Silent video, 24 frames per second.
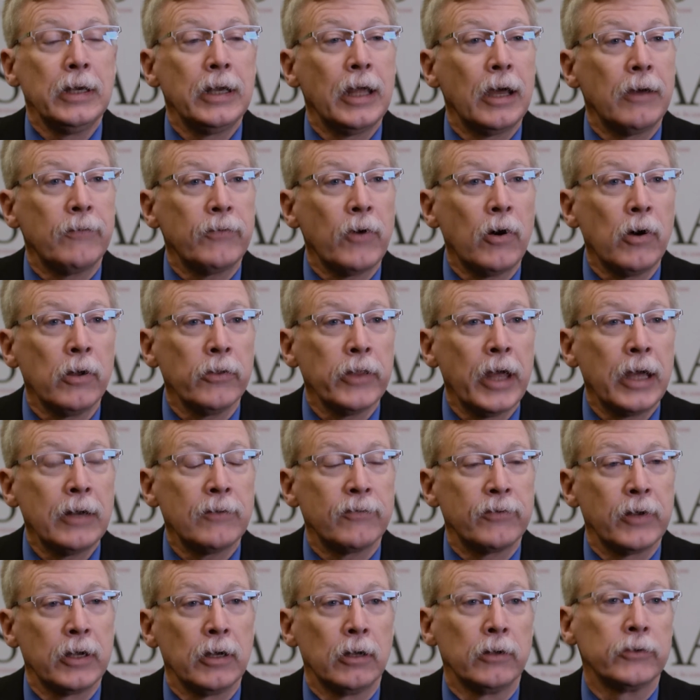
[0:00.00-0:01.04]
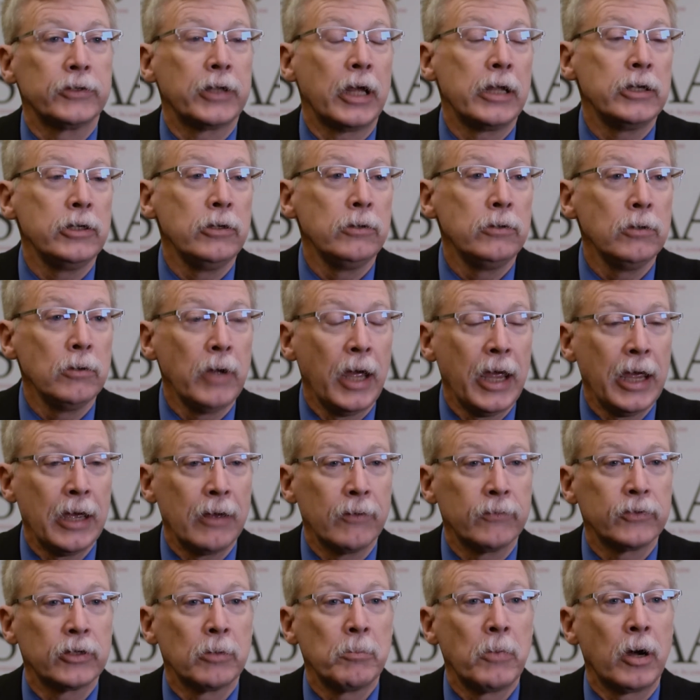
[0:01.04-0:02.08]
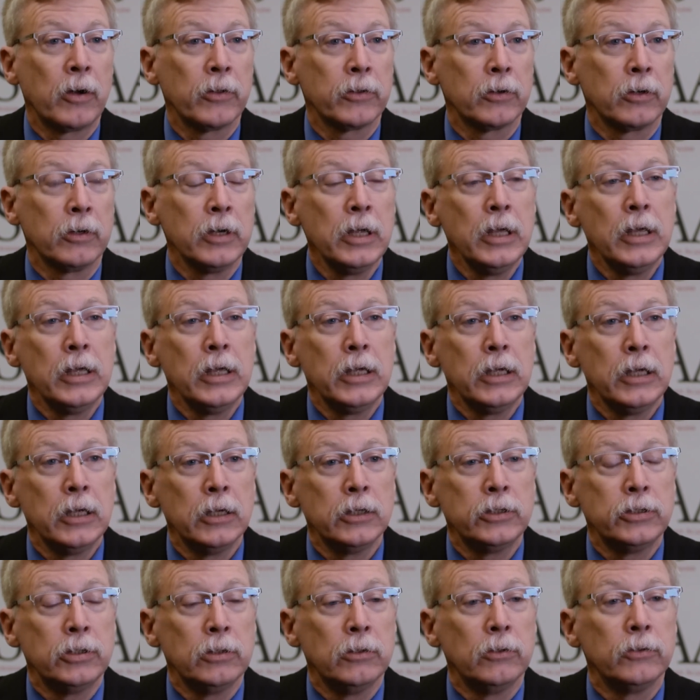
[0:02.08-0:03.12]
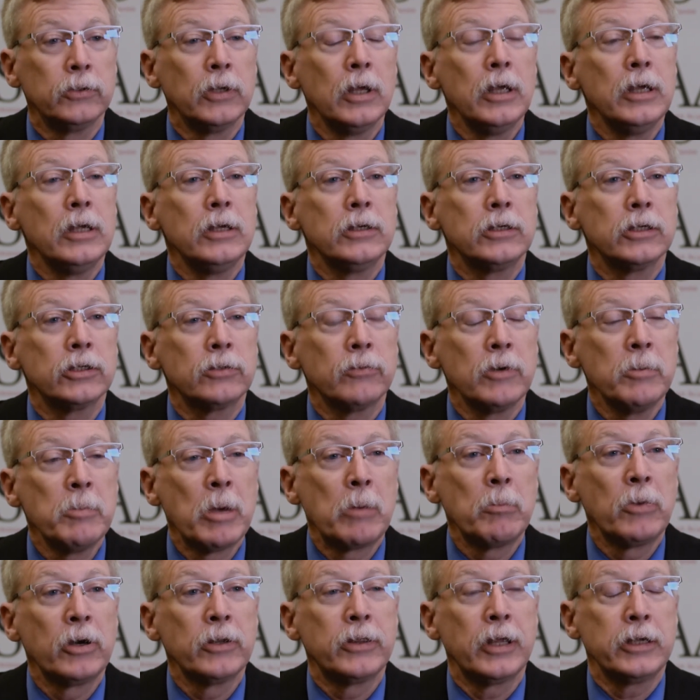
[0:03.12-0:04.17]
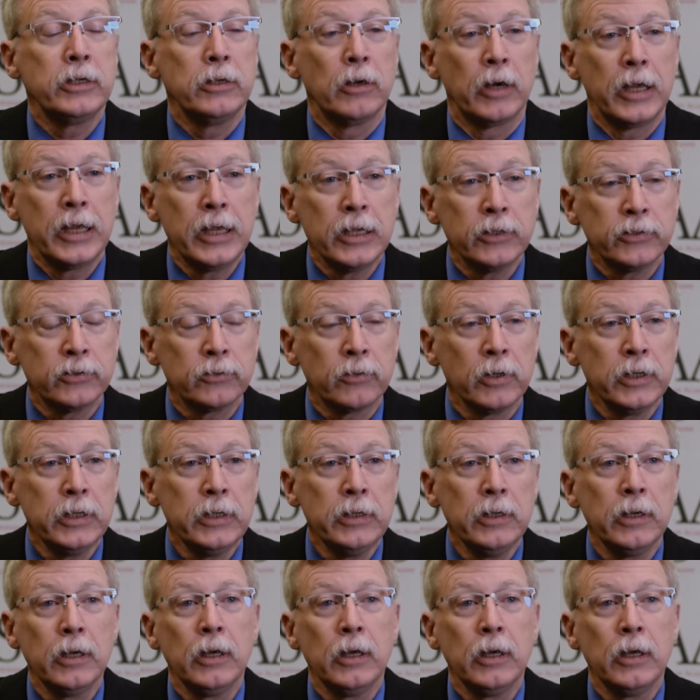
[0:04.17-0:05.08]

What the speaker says: Now if all that fails and you do have some other issues, just remember that your history